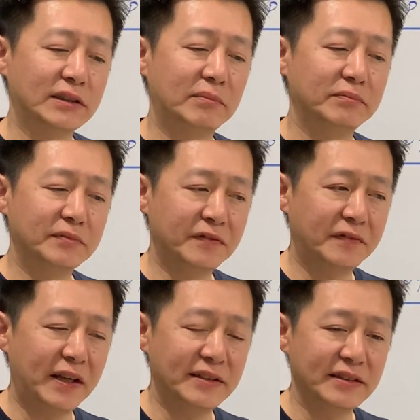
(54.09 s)
some
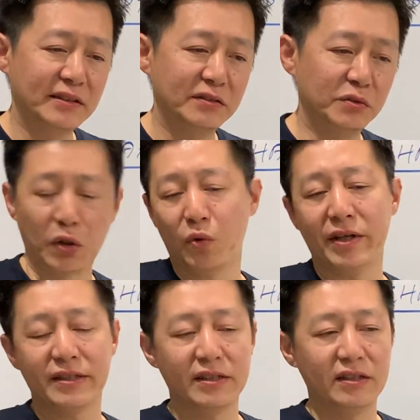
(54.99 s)
fans
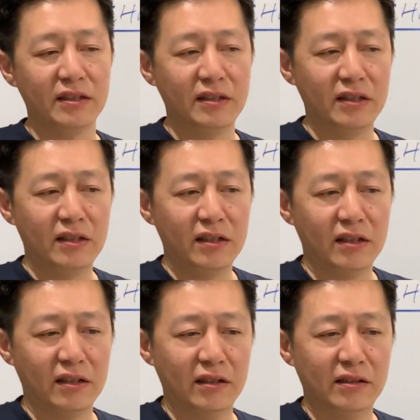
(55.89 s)
request
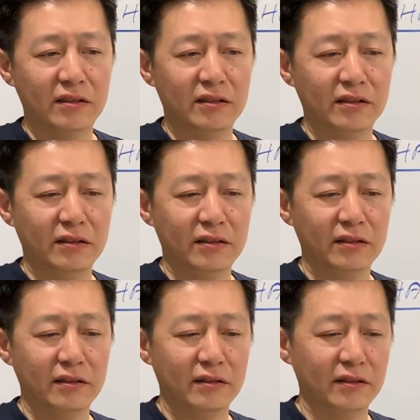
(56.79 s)

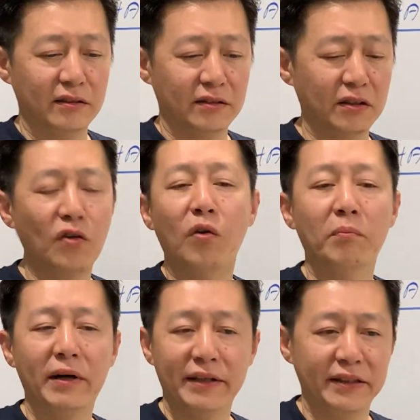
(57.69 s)
the
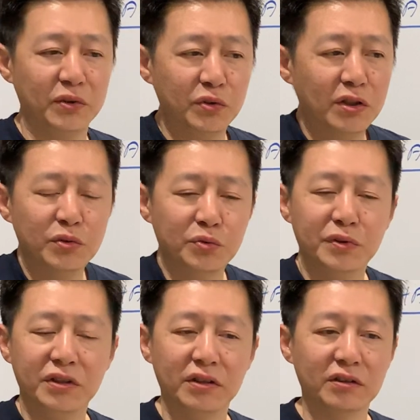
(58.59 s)
combine. They don't know how to
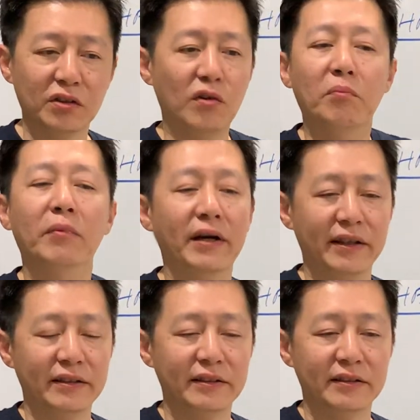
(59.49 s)
read the
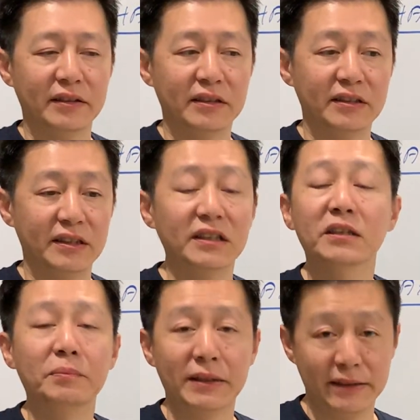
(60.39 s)
combine in
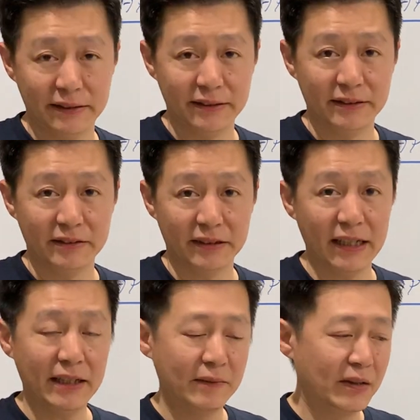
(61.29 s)
the parcel.
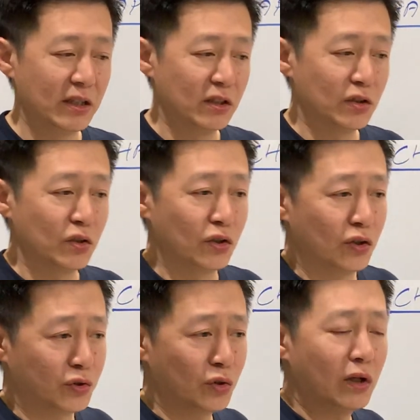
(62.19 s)
Okay,
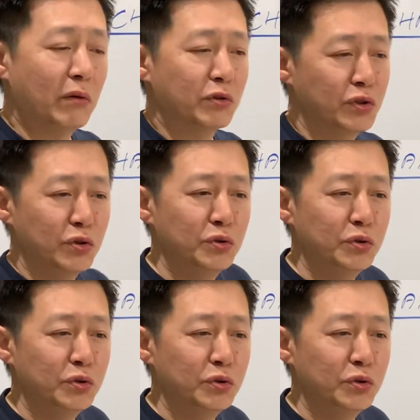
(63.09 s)
so I will show